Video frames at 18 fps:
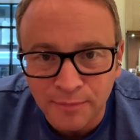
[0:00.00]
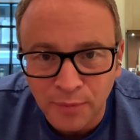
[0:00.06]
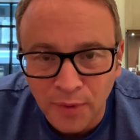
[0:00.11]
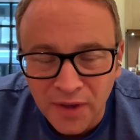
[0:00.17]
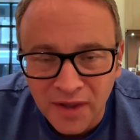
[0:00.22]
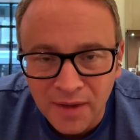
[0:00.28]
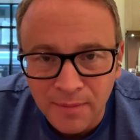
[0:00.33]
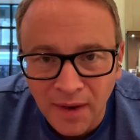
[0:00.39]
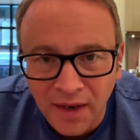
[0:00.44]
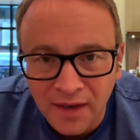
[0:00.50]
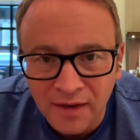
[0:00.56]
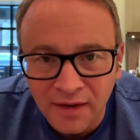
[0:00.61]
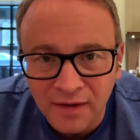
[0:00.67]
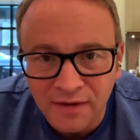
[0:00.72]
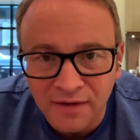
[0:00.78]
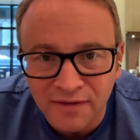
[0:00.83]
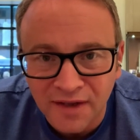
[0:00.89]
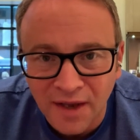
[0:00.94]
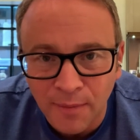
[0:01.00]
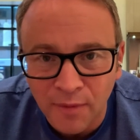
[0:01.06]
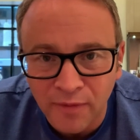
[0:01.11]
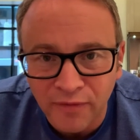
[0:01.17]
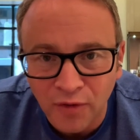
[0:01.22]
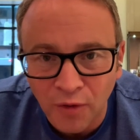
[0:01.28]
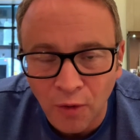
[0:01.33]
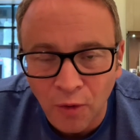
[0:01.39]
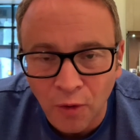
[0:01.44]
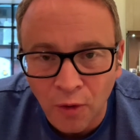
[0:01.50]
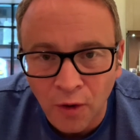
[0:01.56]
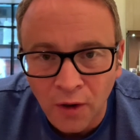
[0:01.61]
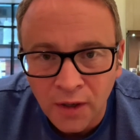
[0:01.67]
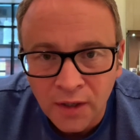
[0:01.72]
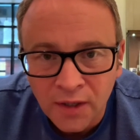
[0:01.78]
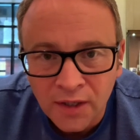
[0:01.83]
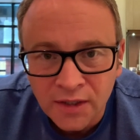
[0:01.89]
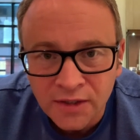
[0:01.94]
Bring them into some of your
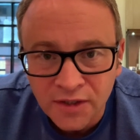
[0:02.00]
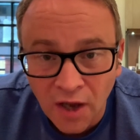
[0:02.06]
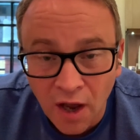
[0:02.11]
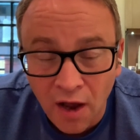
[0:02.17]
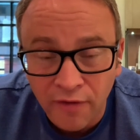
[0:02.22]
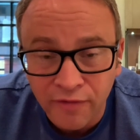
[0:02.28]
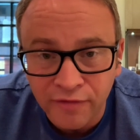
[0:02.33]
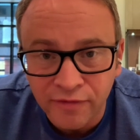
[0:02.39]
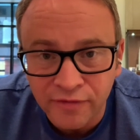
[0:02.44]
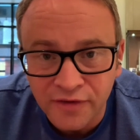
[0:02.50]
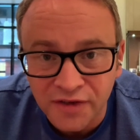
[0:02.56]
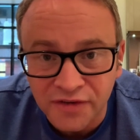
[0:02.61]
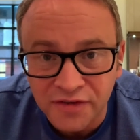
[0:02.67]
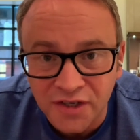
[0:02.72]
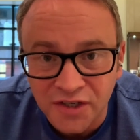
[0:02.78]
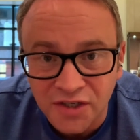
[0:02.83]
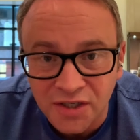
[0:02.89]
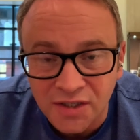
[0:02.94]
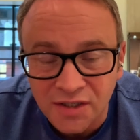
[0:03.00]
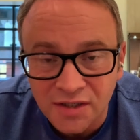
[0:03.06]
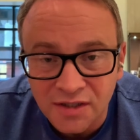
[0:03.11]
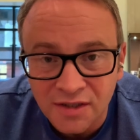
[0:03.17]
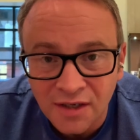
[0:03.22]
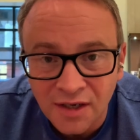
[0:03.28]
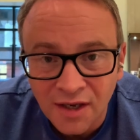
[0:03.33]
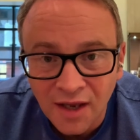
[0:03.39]
tough decisions,